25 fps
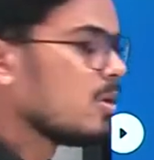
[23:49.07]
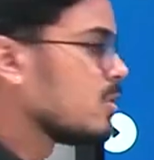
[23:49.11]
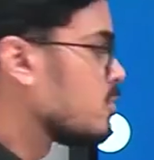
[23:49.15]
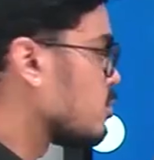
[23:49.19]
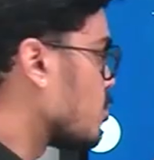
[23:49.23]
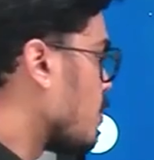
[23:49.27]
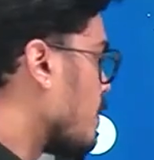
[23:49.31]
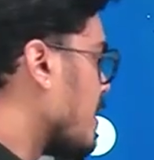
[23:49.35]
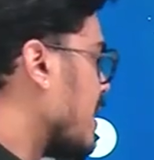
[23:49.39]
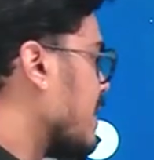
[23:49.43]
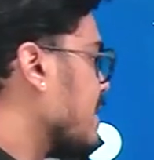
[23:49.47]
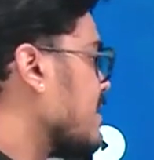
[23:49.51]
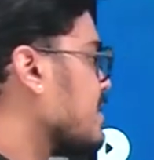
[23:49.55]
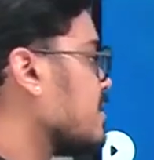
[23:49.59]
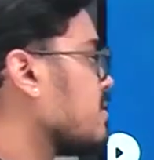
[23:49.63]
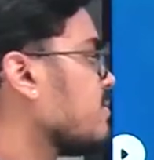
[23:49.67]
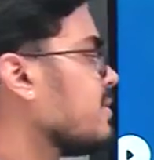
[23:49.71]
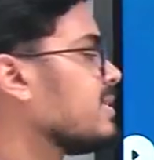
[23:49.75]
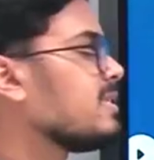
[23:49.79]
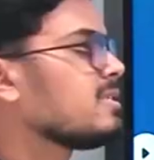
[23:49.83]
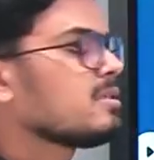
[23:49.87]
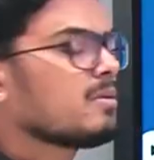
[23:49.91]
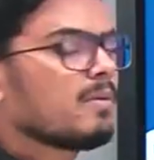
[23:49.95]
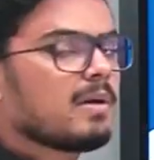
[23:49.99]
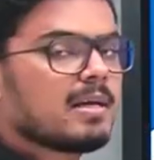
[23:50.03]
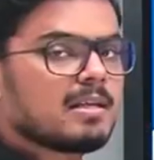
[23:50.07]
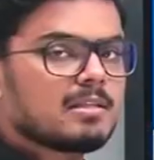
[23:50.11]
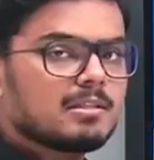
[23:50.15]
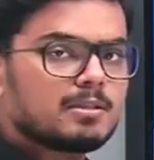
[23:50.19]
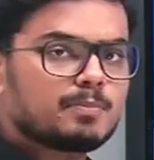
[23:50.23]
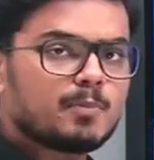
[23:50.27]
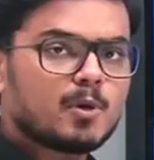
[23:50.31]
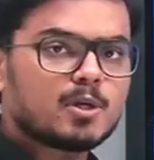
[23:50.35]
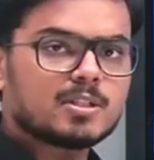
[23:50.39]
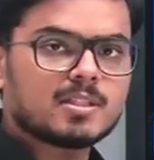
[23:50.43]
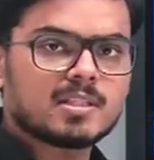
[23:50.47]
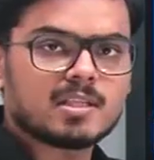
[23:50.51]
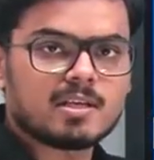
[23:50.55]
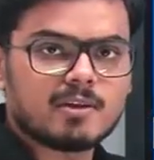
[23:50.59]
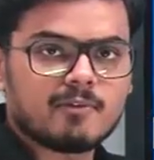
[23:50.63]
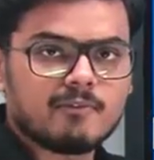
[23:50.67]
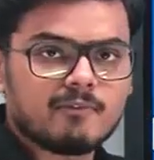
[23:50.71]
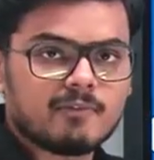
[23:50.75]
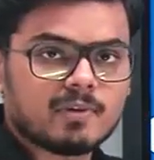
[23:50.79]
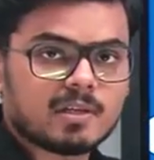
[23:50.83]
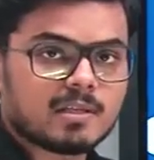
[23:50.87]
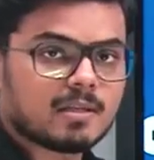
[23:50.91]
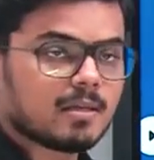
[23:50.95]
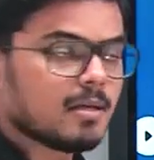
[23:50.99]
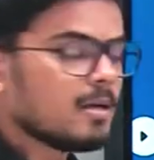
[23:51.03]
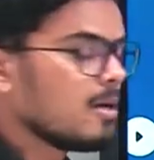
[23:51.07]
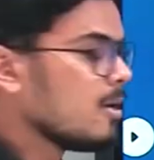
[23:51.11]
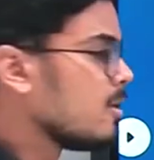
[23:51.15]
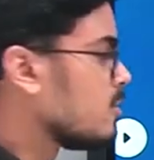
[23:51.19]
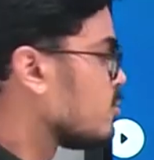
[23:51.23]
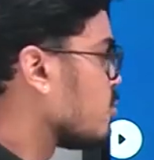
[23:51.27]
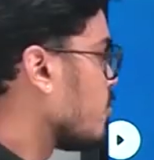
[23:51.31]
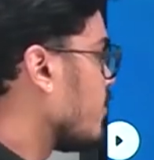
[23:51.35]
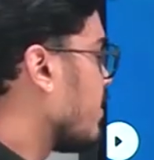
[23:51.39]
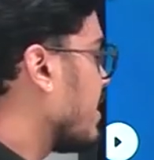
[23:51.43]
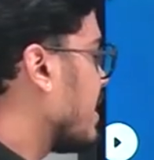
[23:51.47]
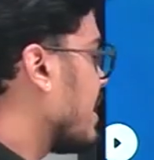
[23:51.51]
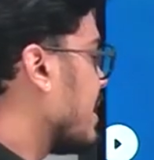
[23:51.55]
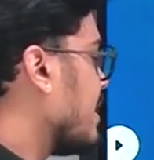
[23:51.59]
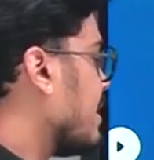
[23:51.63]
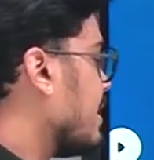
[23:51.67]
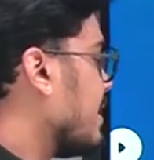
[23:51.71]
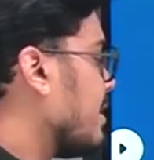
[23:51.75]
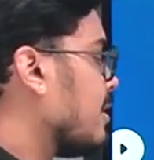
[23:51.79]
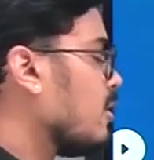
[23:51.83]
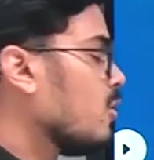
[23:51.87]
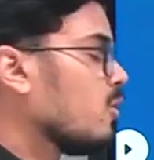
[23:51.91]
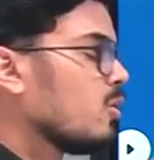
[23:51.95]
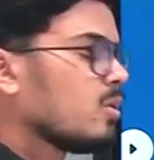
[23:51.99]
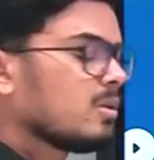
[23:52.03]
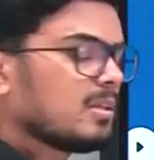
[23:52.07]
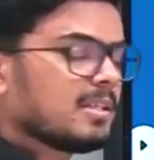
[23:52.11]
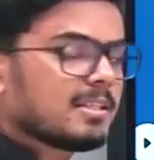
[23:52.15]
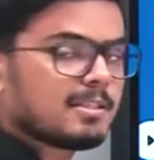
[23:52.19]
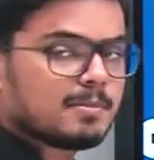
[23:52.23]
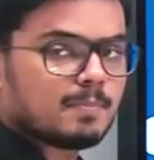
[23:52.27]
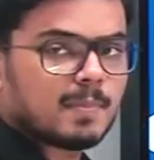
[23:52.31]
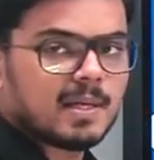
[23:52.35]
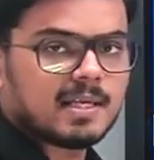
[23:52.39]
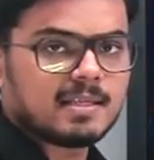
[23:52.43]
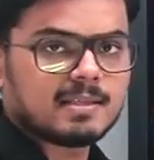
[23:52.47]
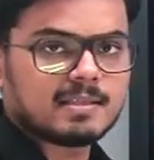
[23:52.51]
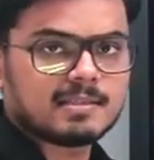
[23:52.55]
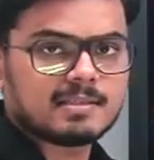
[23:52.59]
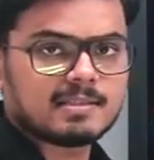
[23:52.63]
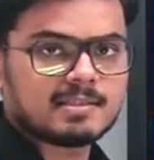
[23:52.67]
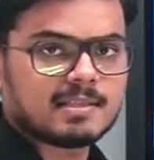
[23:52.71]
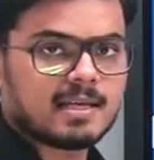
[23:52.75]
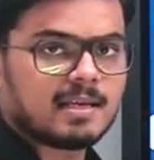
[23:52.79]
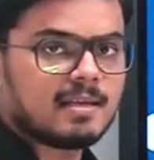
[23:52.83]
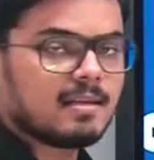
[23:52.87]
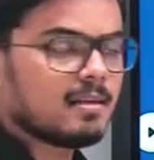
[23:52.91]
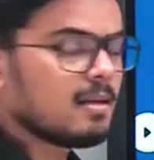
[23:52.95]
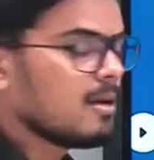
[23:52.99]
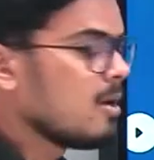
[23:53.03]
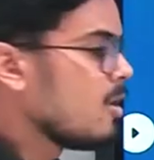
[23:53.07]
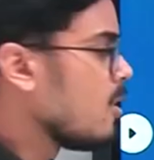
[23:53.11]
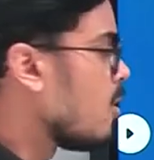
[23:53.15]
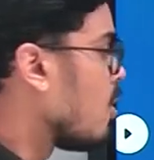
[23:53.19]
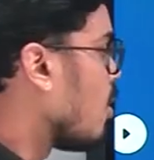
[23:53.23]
So minus 1 square is positive 1. So we can ignore this minus sign.